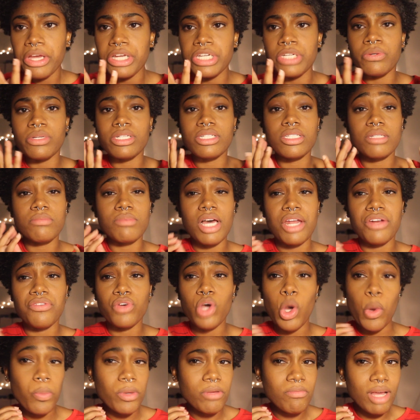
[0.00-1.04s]
doing some kind of
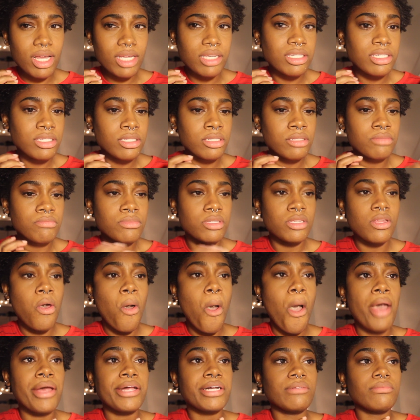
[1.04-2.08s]
coping mechanisms,
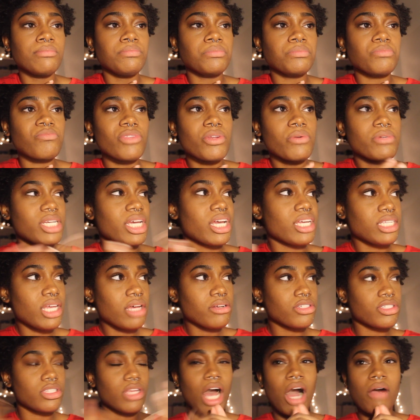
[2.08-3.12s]
which I guess I'll
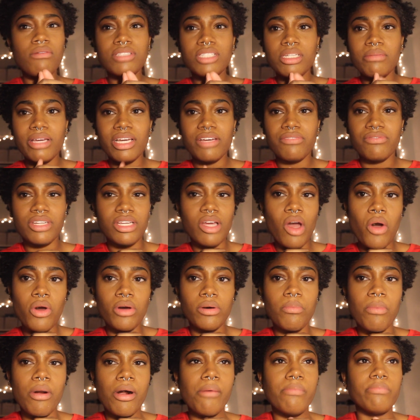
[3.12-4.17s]
just, I was gonna make a video
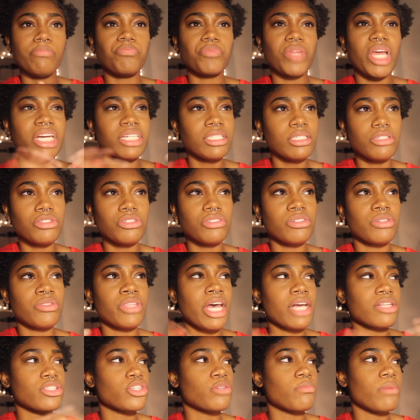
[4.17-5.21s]
on, but I ain't touching on
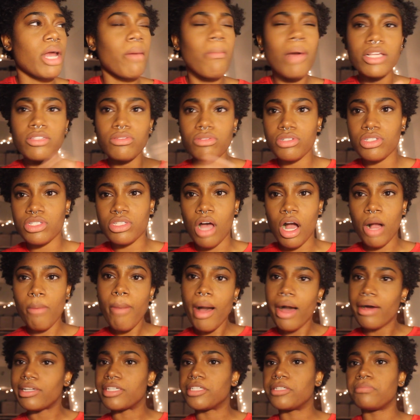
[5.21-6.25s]
that too, but I might as well just talk
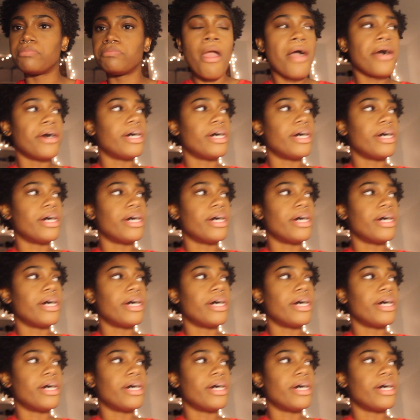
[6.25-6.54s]
about it.